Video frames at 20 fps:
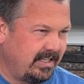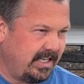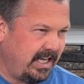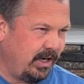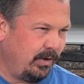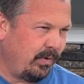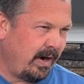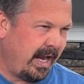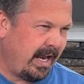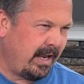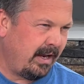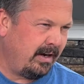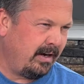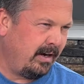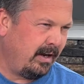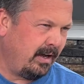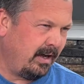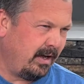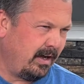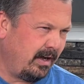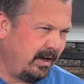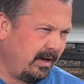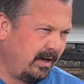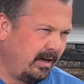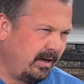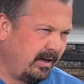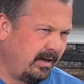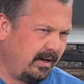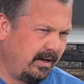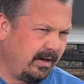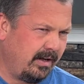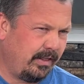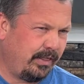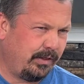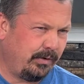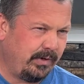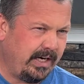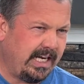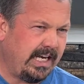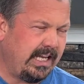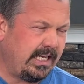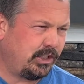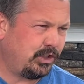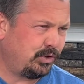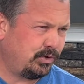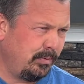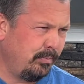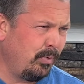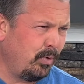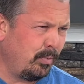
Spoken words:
he ran a 3D Trimble